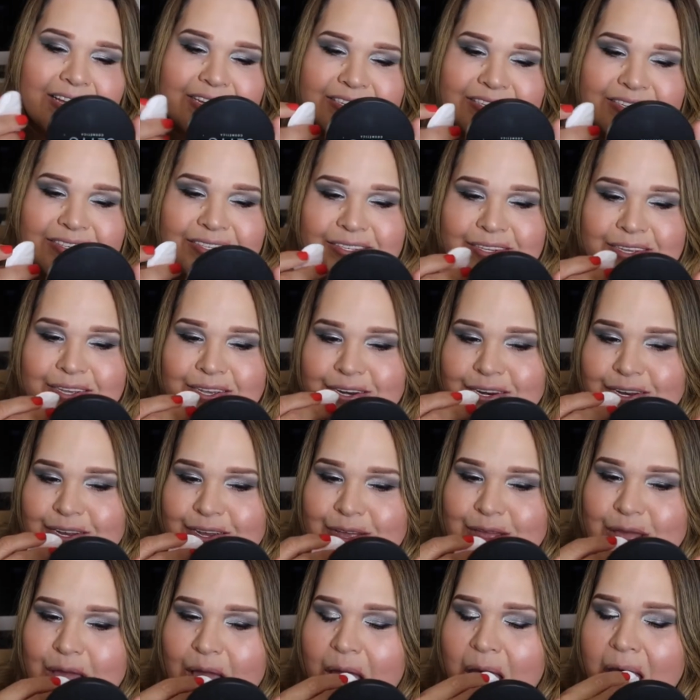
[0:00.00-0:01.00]
Just
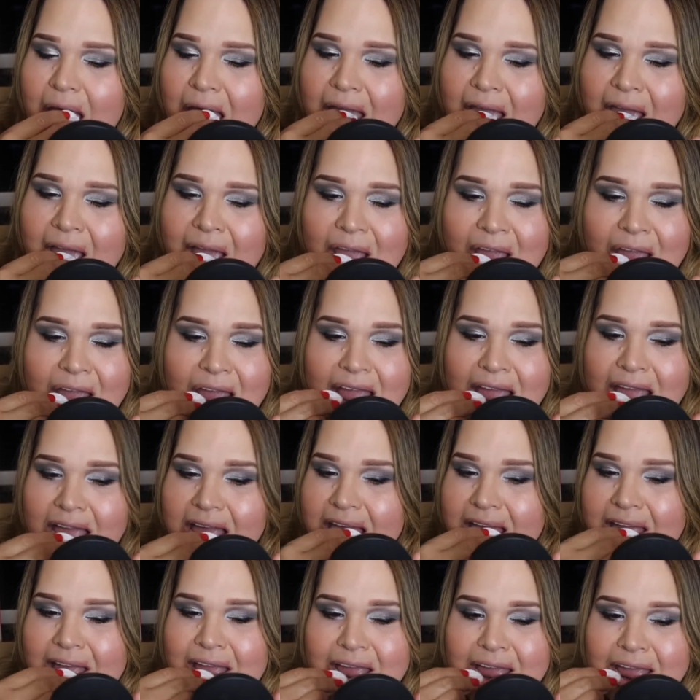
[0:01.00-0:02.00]
kidding.
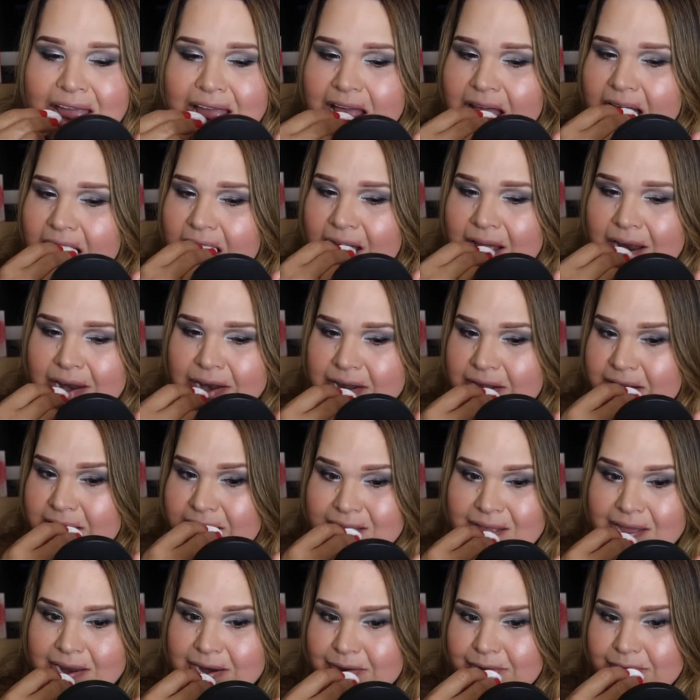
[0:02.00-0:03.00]
I
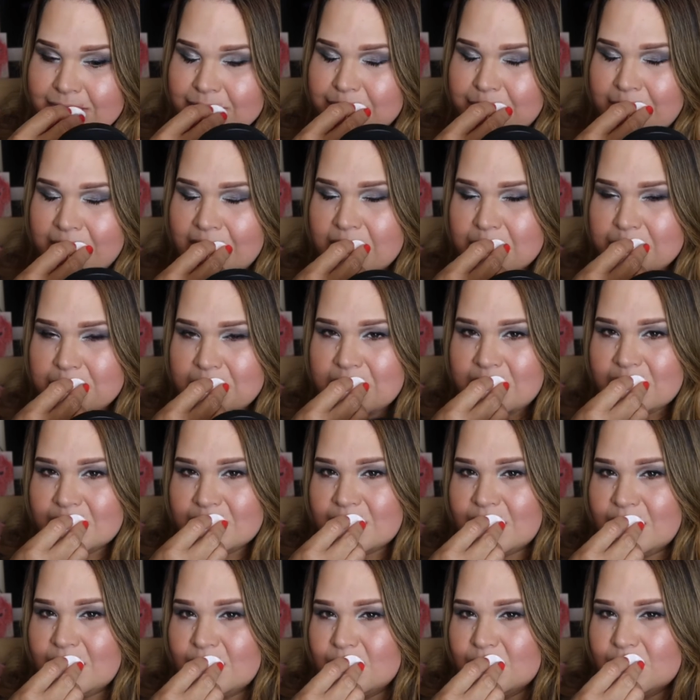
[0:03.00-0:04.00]
just thought it was pink because
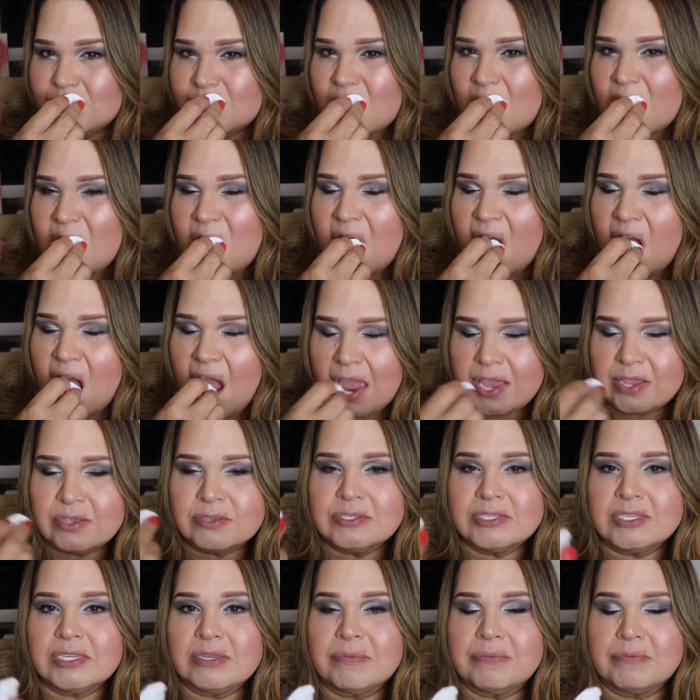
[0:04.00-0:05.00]
I use I
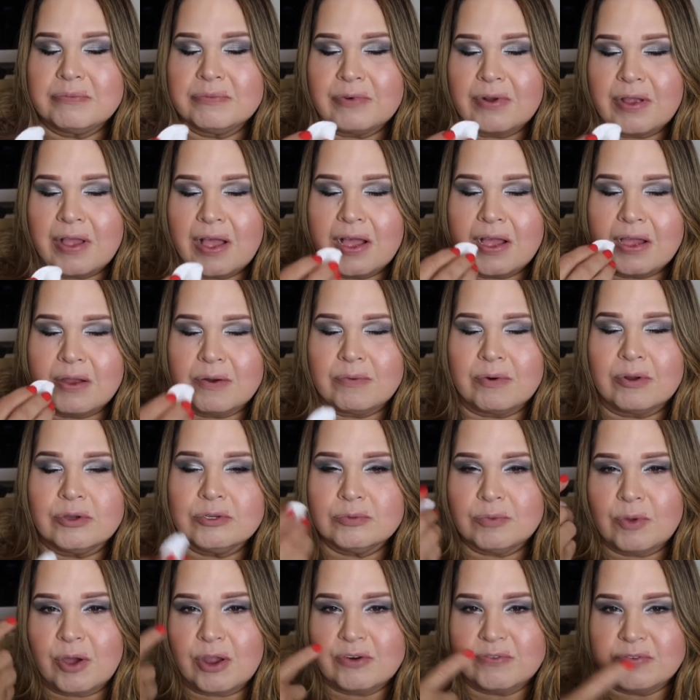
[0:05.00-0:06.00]
use some uh,
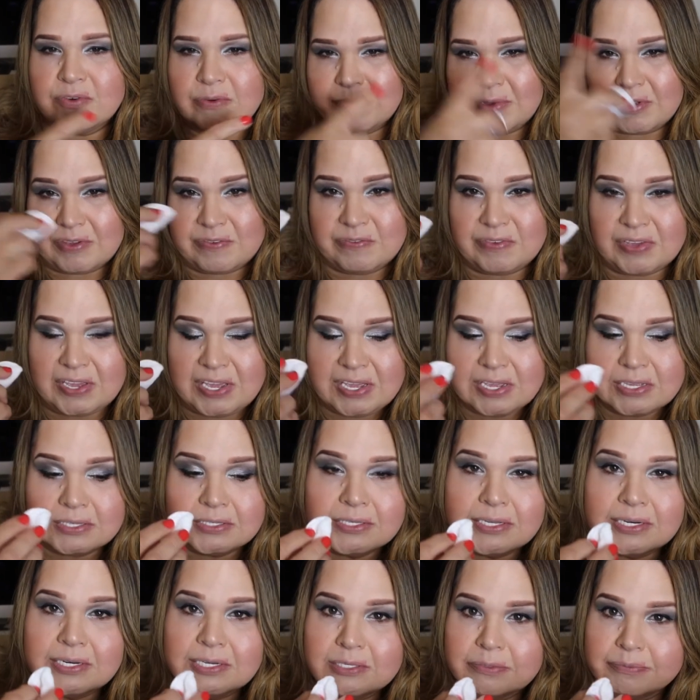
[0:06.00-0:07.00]
rose water for my
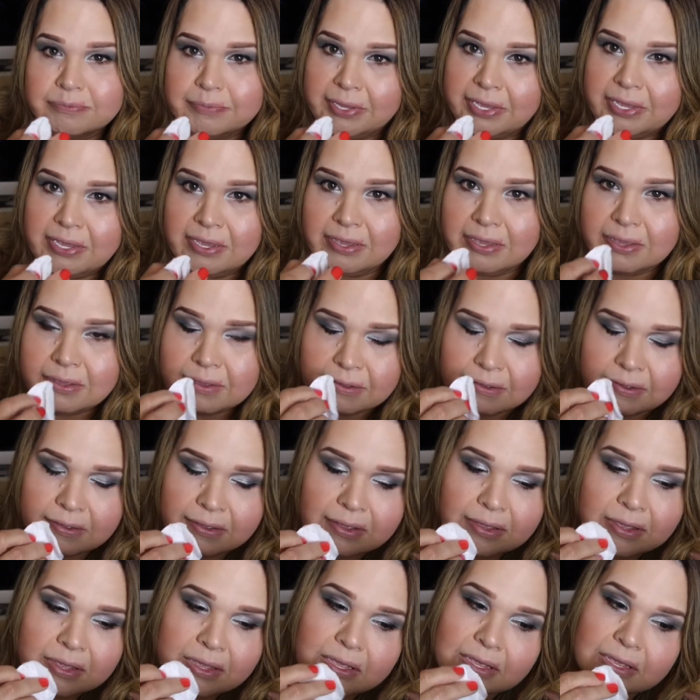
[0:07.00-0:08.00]
face and it's pink.
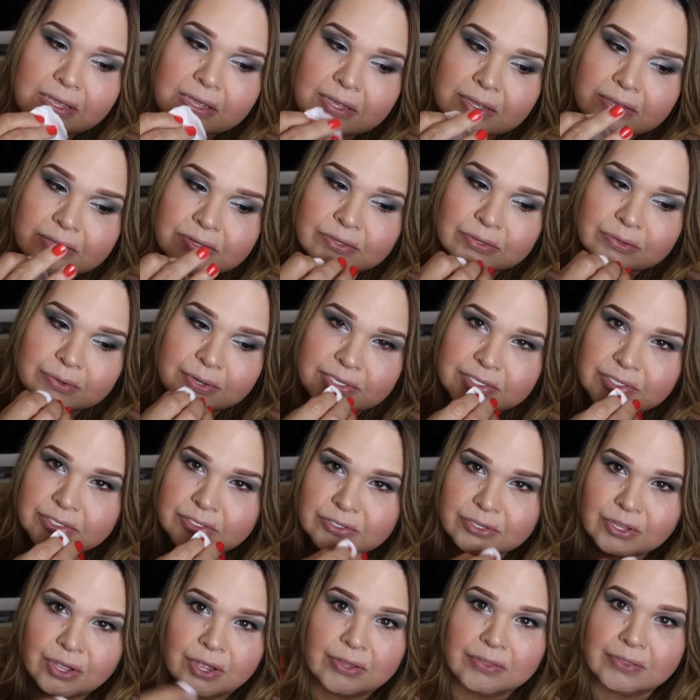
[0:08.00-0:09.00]
So I
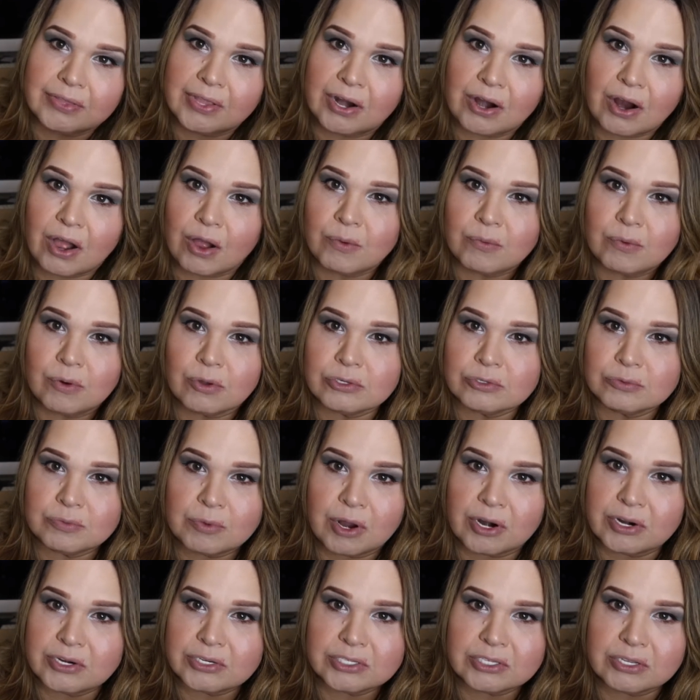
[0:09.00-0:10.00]
just thought that all rose
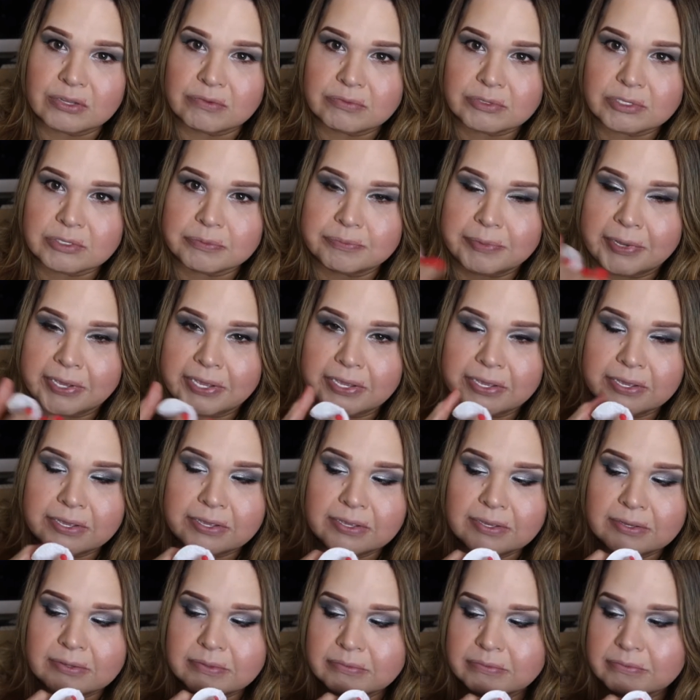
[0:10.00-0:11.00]
water stuff was
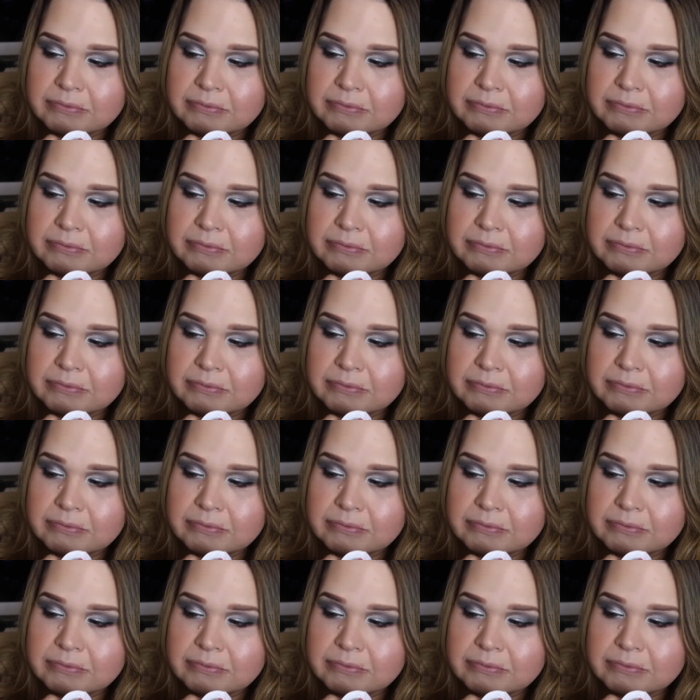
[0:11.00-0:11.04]
pink.